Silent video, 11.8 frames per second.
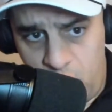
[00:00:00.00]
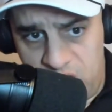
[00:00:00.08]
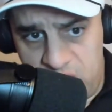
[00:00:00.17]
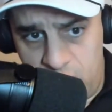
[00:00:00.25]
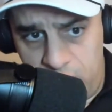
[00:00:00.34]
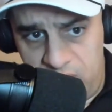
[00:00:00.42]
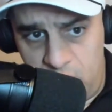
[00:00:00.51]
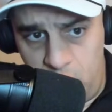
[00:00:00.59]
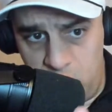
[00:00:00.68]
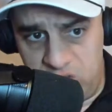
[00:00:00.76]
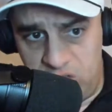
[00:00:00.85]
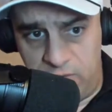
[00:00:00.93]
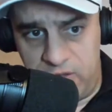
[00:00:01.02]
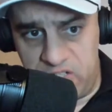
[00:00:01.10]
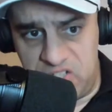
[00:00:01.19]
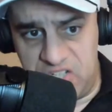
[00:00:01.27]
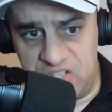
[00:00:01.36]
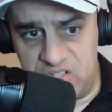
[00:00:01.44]
Question will be who's going to
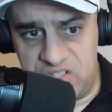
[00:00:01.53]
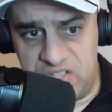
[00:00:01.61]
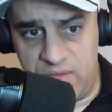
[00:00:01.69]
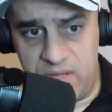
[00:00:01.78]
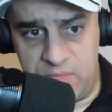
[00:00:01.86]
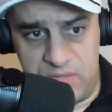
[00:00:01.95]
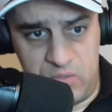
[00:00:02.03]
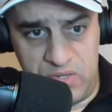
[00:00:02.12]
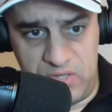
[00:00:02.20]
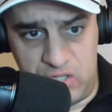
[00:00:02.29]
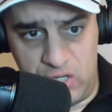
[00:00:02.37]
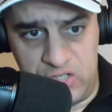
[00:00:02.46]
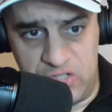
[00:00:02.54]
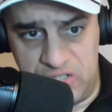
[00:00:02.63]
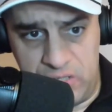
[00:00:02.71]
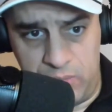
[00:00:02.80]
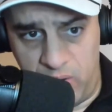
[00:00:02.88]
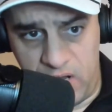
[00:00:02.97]
finish 6 or 7 between the
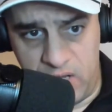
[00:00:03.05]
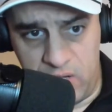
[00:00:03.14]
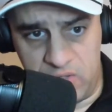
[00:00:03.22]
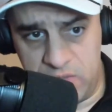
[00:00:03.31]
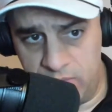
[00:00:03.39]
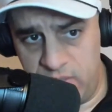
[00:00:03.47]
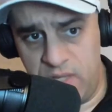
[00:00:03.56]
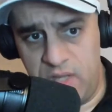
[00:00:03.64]
Chargers and the Broncos.